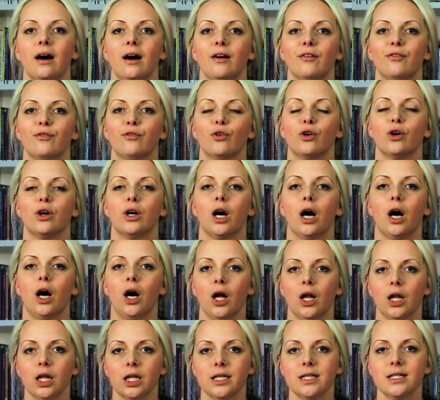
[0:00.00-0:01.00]
for
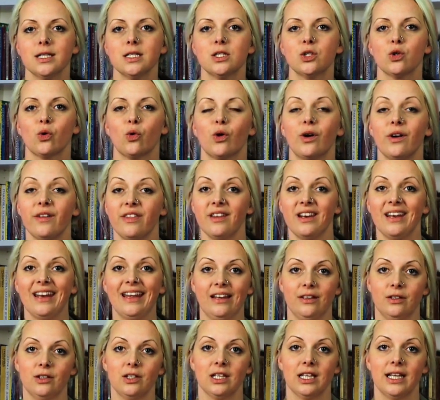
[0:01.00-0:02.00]
Holland or the
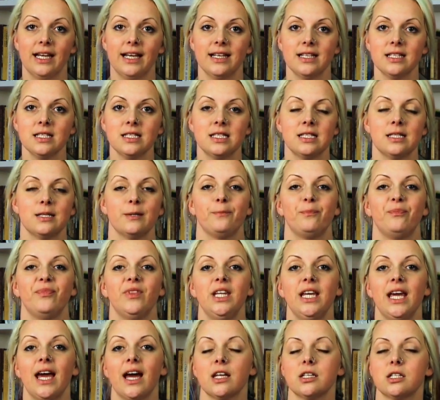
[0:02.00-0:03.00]
Netherlands,
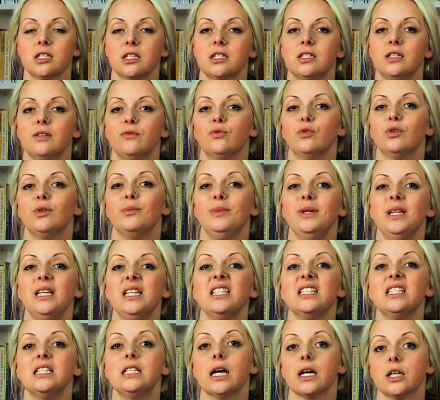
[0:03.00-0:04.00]
the adjective would be
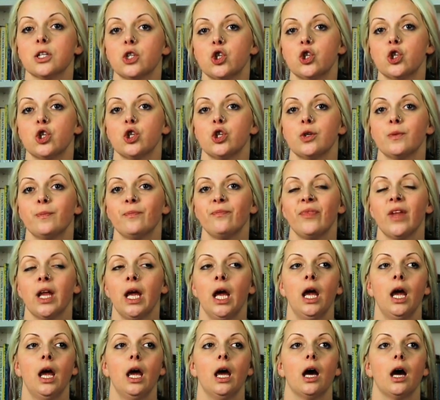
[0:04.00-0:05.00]
Dutch.
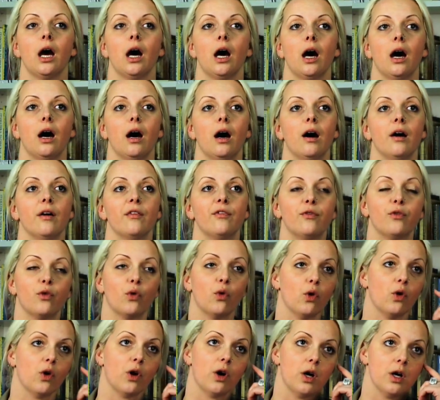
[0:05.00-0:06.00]

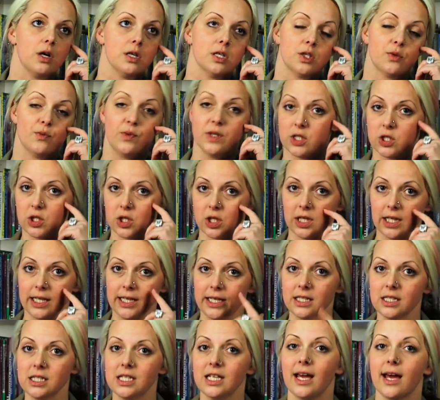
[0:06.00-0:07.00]
For
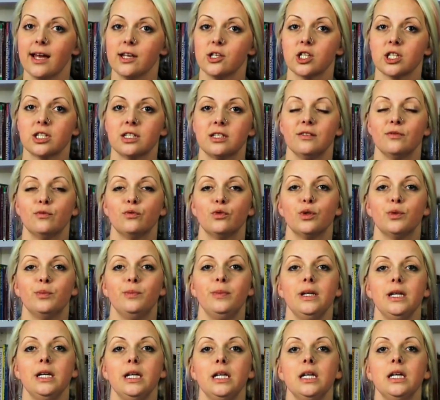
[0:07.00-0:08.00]
Switzerland, the adjective would
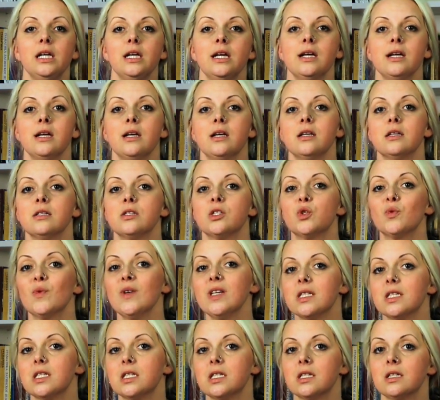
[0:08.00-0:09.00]
be
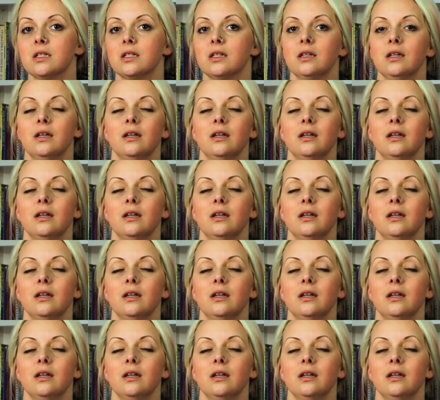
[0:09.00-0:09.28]
Swiss.